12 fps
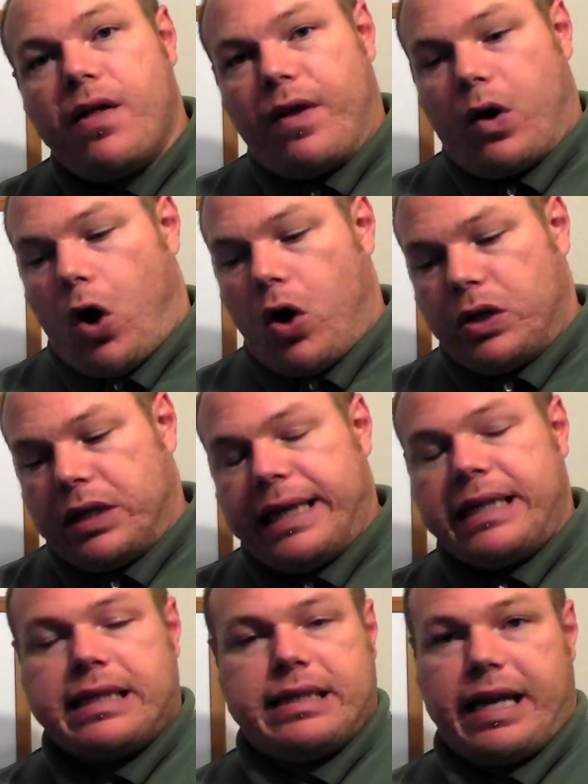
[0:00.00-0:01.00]
They're all
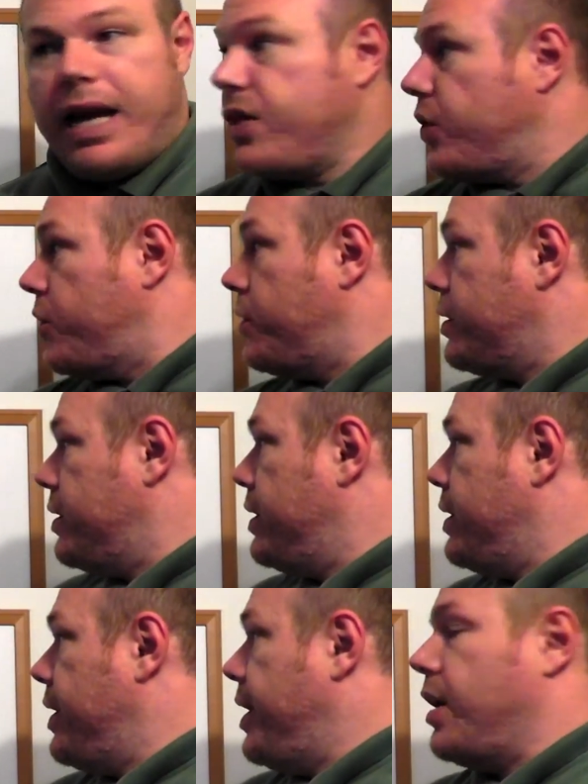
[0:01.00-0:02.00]
linked together
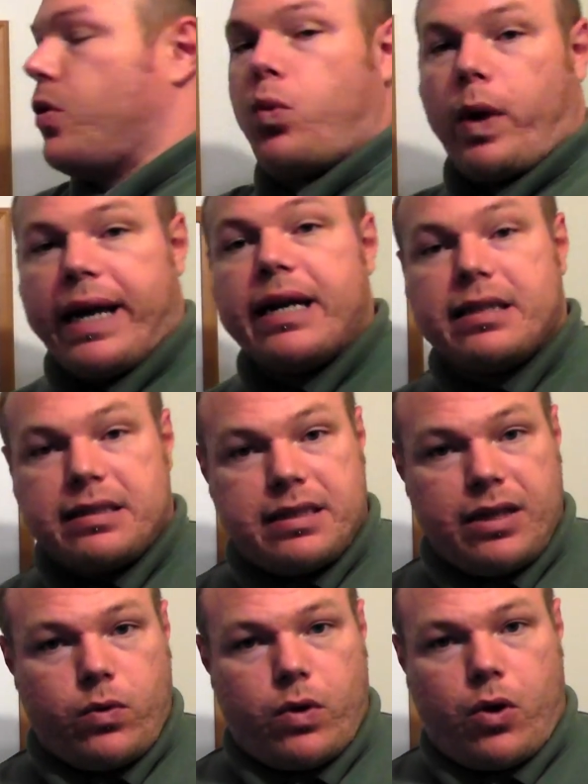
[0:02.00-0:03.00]
in a RAID
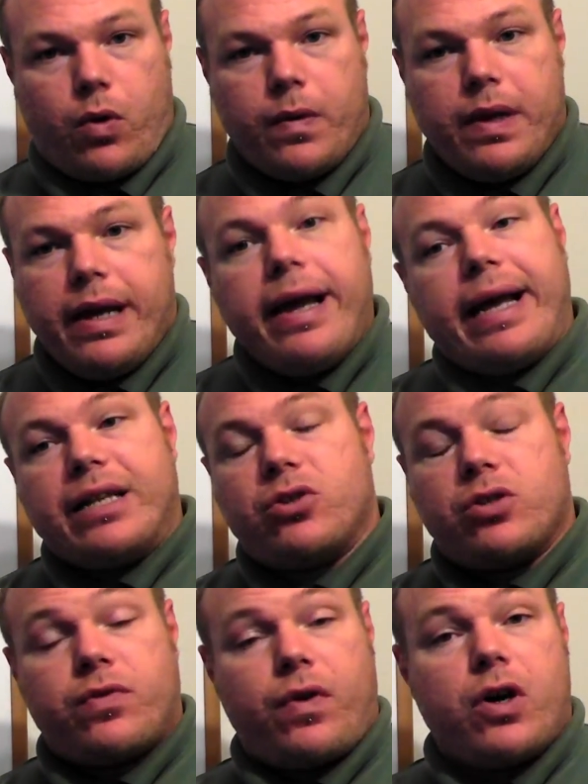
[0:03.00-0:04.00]
0. And
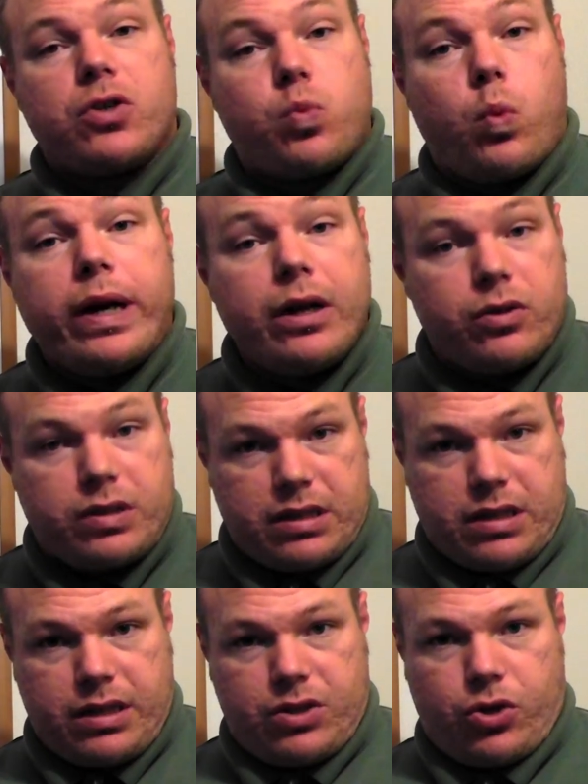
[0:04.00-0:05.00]
so as far as Windows
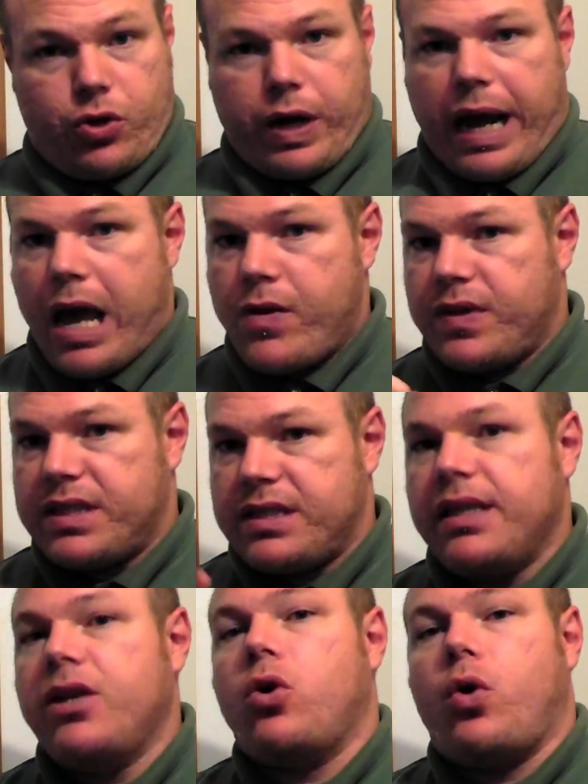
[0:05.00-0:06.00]
is concerned, I have a
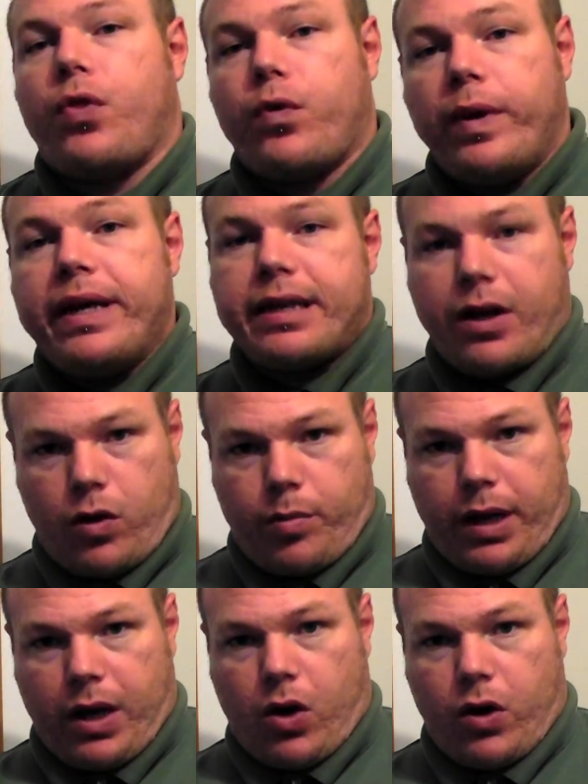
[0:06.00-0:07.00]
single three
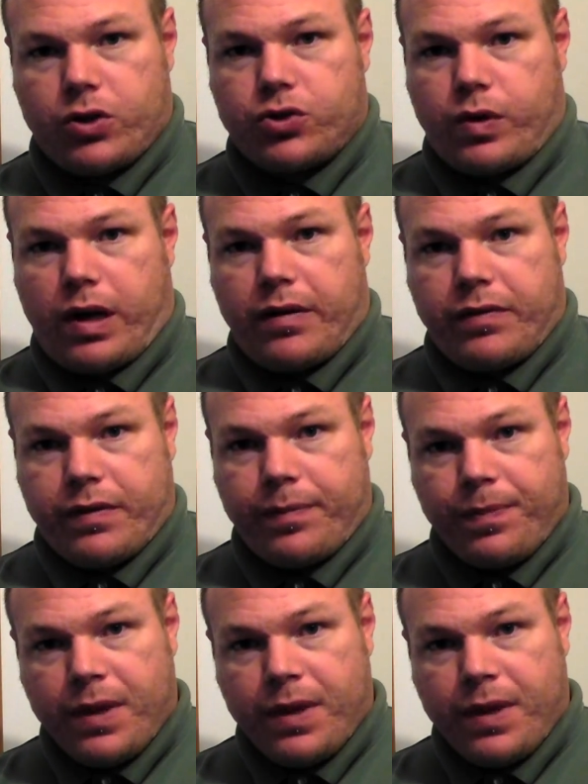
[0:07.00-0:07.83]
terabyte hard drive.